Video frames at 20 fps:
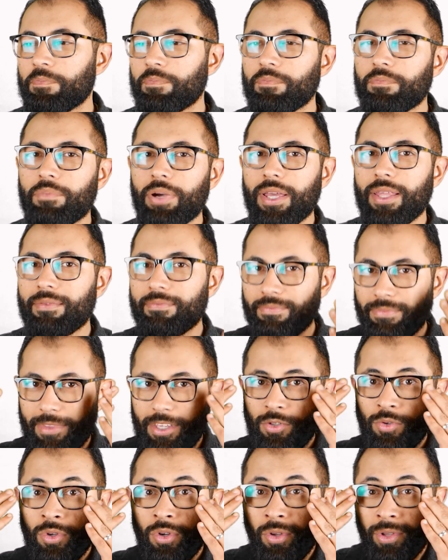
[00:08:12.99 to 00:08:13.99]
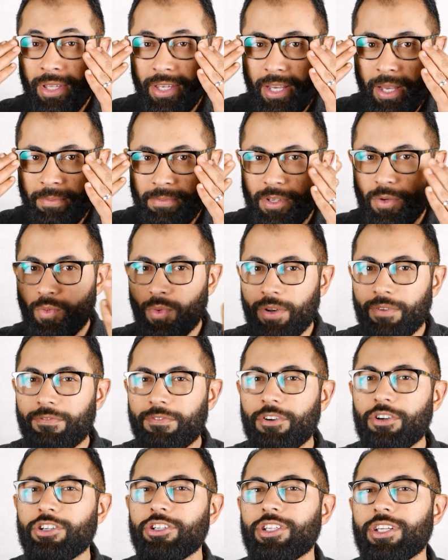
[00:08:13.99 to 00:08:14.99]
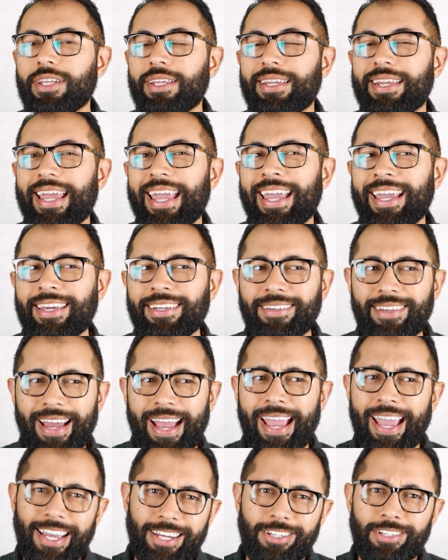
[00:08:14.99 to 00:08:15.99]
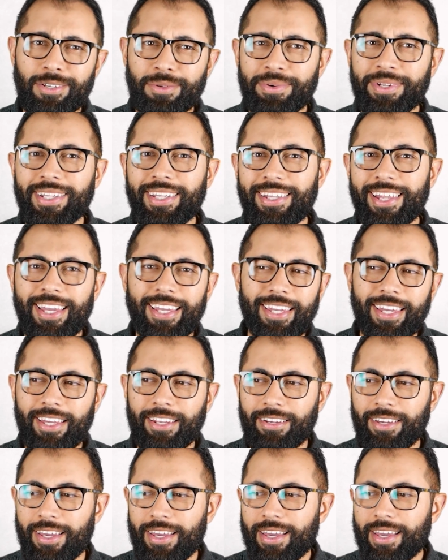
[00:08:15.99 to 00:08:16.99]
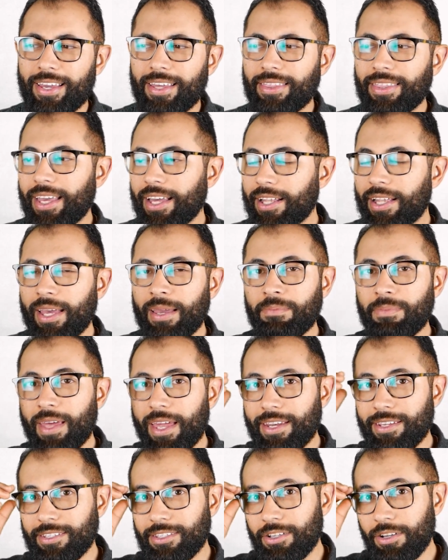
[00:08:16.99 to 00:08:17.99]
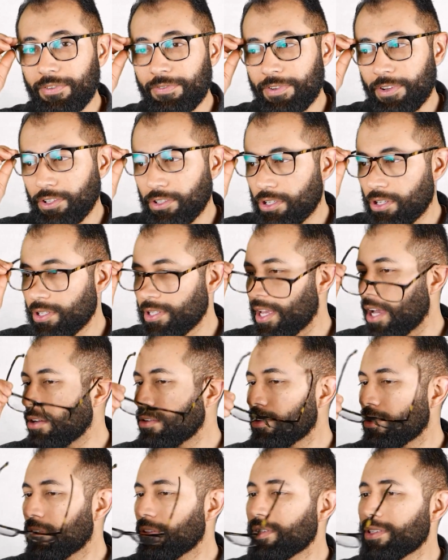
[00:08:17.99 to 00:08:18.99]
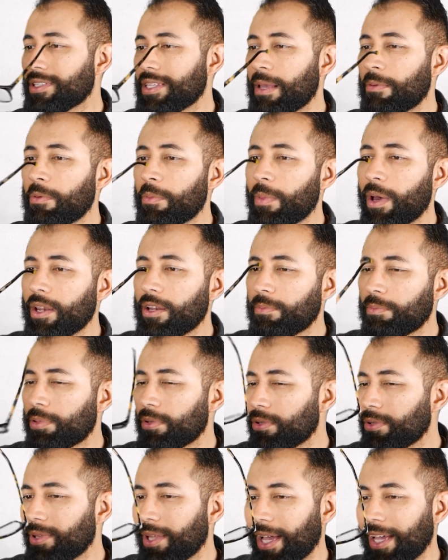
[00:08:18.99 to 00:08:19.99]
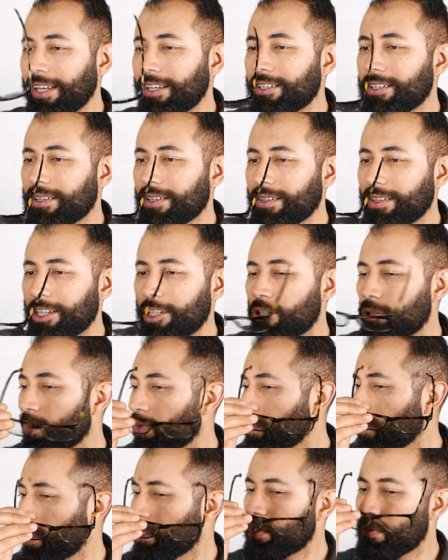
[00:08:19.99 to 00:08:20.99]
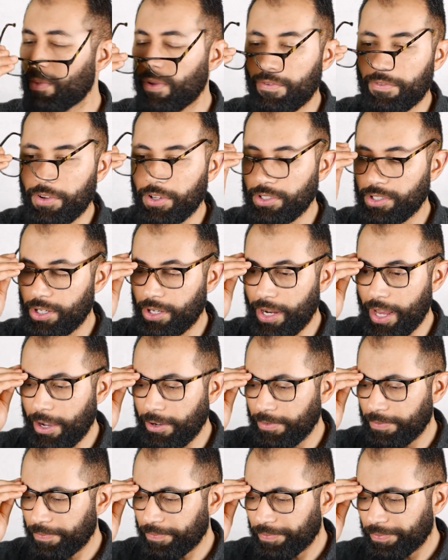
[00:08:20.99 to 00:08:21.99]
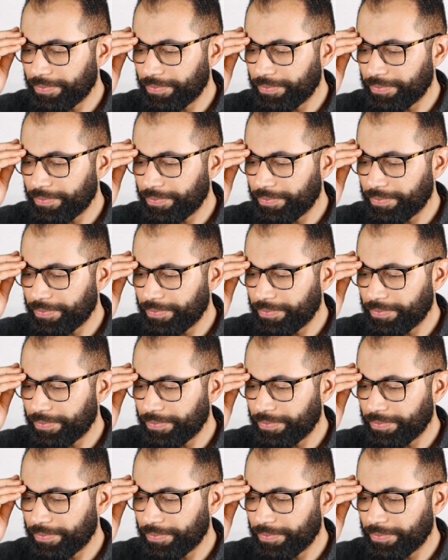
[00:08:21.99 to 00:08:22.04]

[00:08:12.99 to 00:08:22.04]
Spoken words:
But this one only comes in one version, and I actually really like it. They claim that it still filters out all the same amount of blue light that you would want to be filtered out